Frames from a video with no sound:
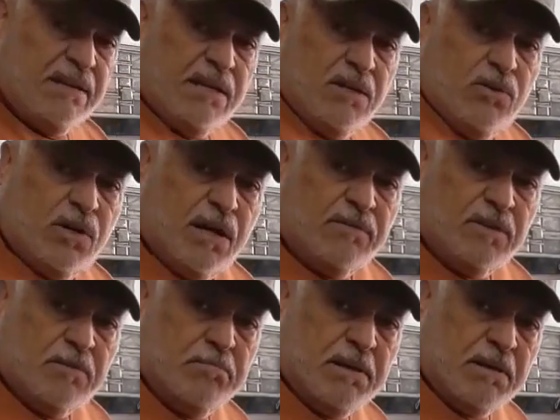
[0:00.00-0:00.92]
and then you have
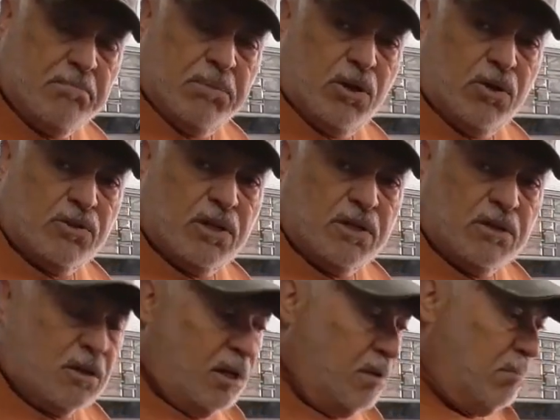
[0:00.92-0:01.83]
this big bulge on
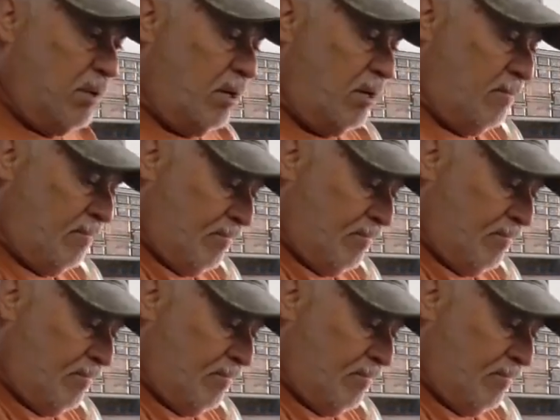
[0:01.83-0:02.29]
your lumbar,